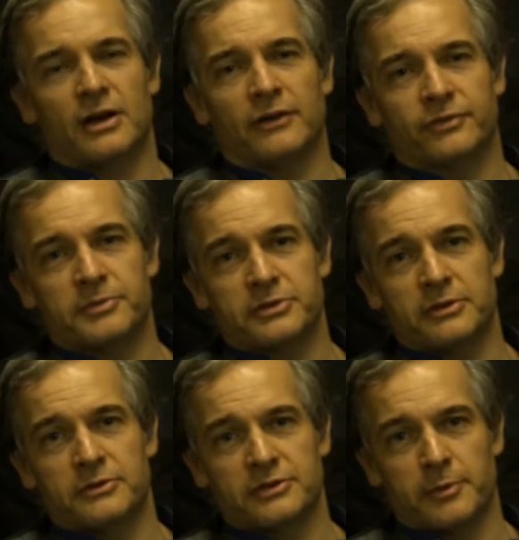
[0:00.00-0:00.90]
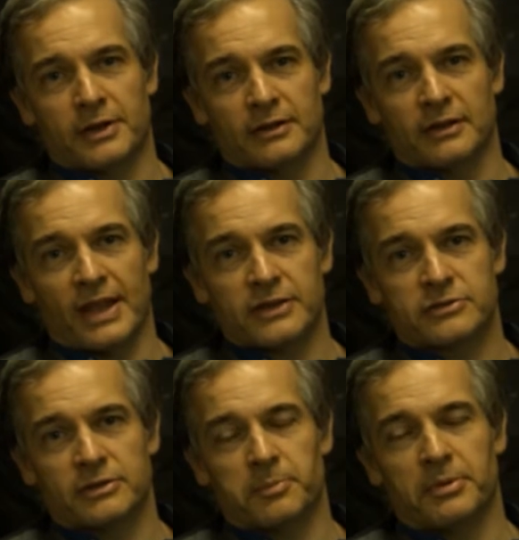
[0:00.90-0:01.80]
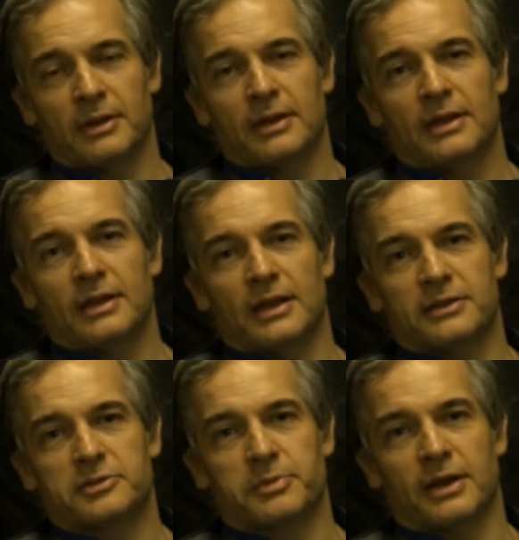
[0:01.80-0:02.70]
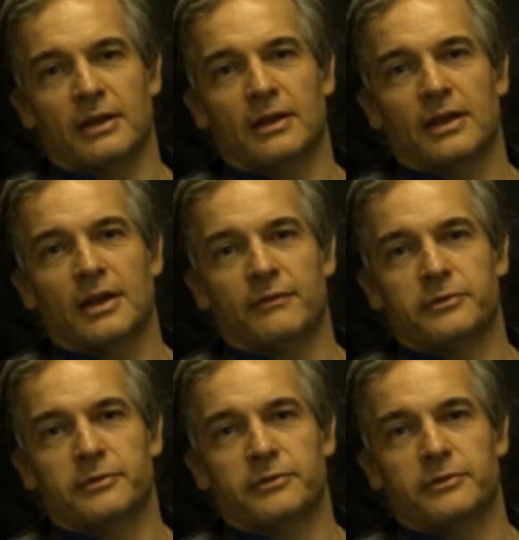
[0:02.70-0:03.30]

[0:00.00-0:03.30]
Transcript: all from students who went on the last trip in the spring of